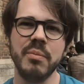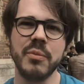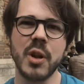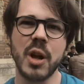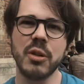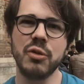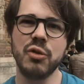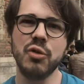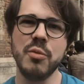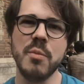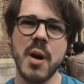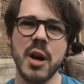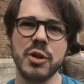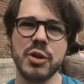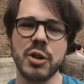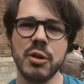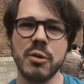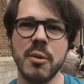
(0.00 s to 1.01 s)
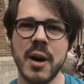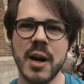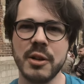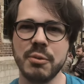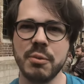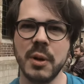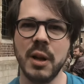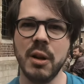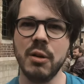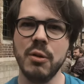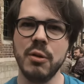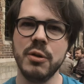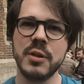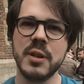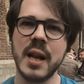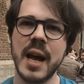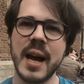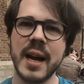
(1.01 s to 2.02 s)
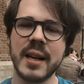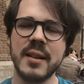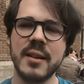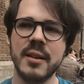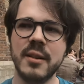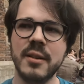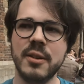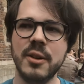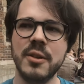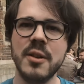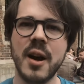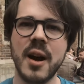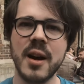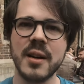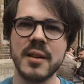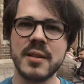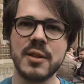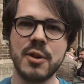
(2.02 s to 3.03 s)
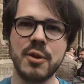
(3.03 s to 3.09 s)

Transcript: not too much, otherwise we lose like the nice